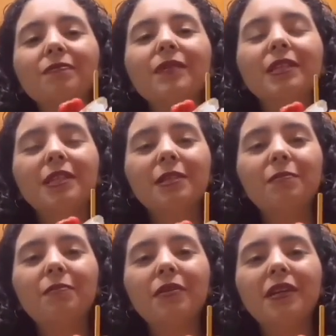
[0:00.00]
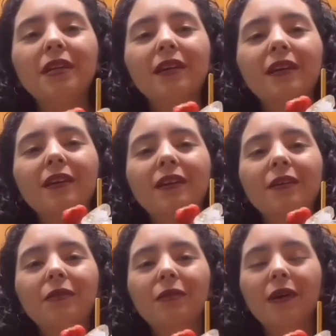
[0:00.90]
Spring
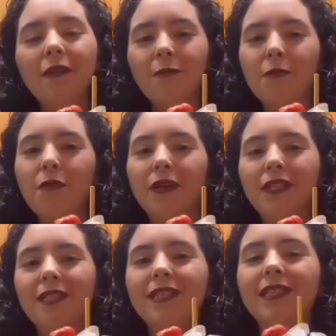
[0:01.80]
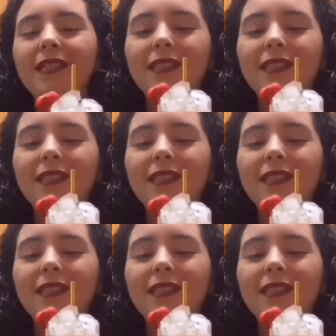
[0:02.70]
of Quarantine.